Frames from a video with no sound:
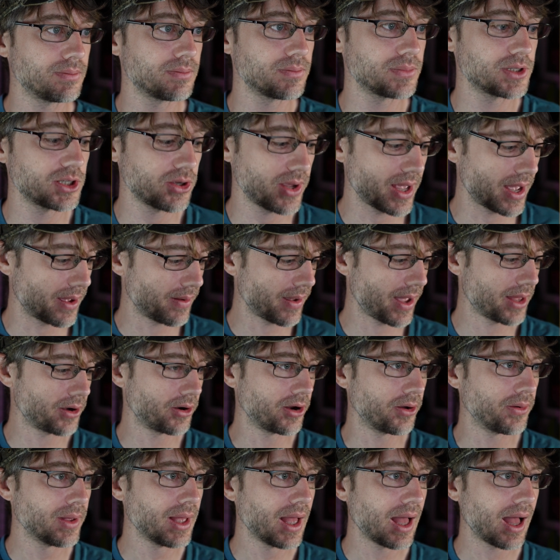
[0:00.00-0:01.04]
So yeah, I don't
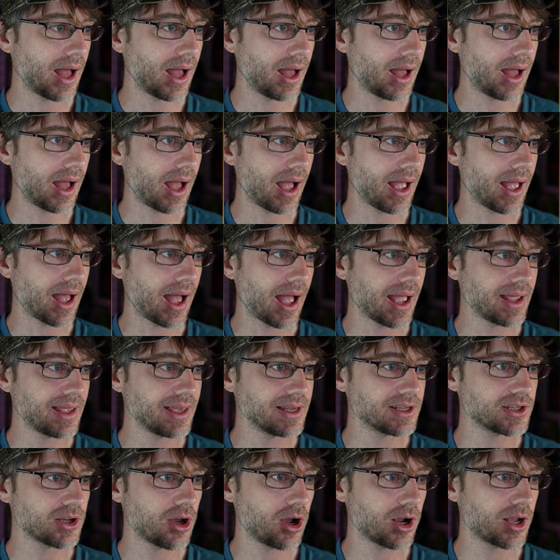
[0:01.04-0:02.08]
know. I
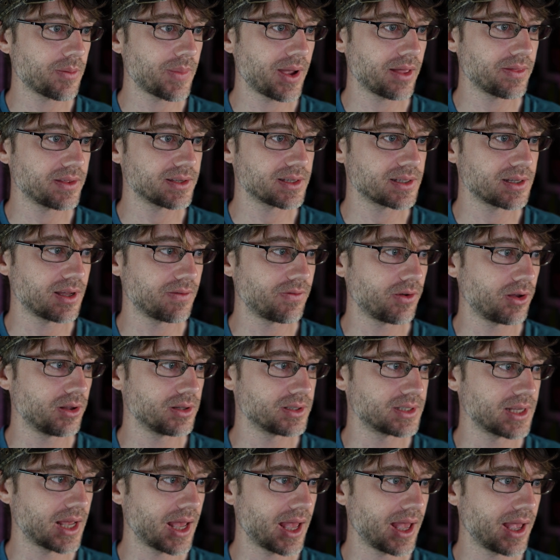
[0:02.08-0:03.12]
can talk about this stuff all
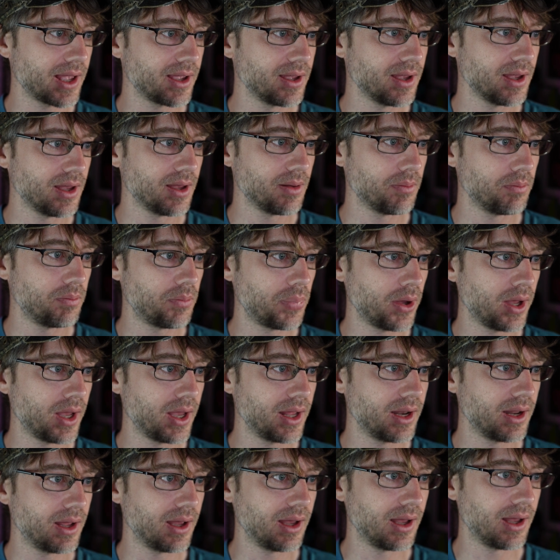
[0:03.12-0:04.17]
day,
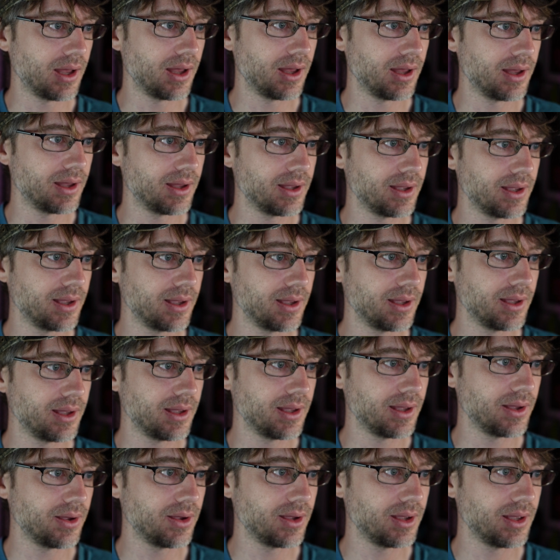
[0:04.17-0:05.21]
but
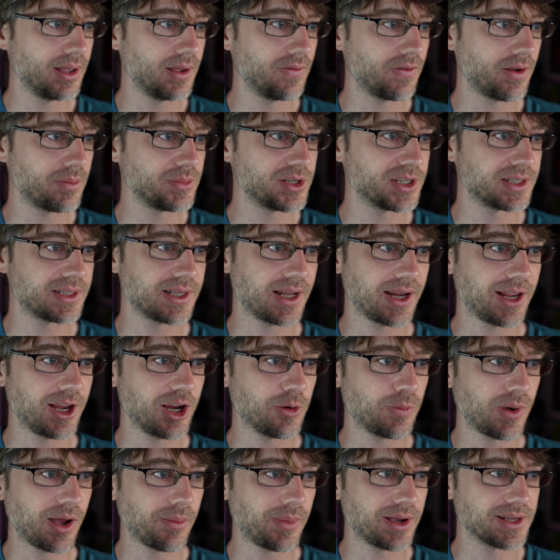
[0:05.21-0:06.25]
if I'm just sitting
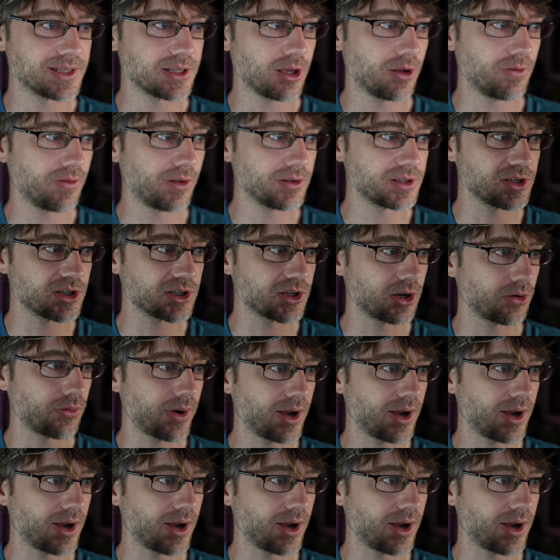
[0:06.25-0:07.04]
here by myself, I'll just start